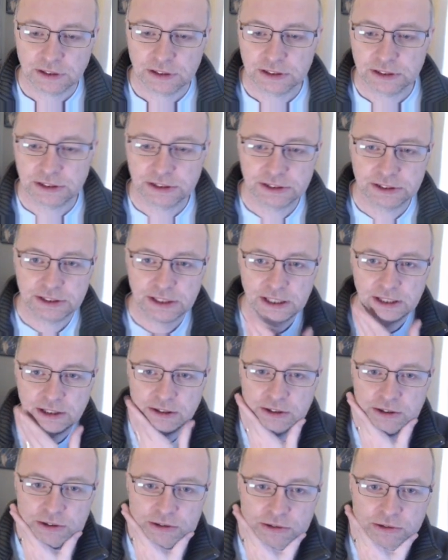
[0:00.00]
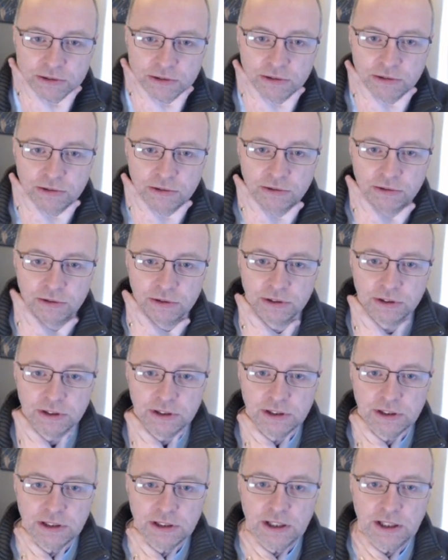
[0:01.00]
So
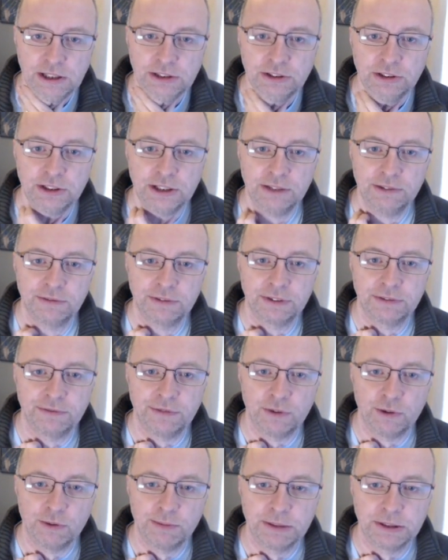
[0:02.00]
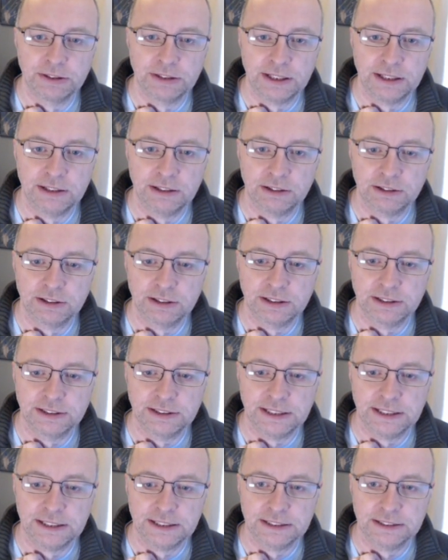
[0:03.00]
I should go for the 4 because it unlocks the
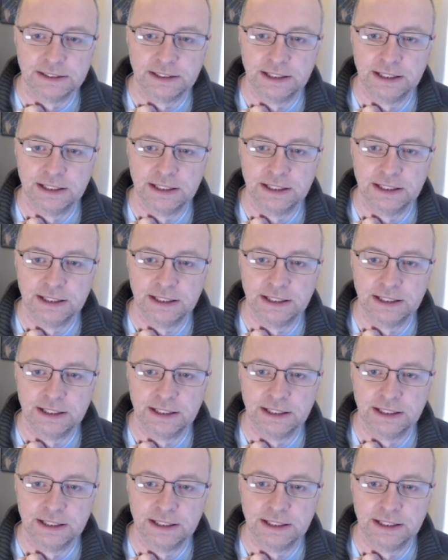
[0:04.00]
6.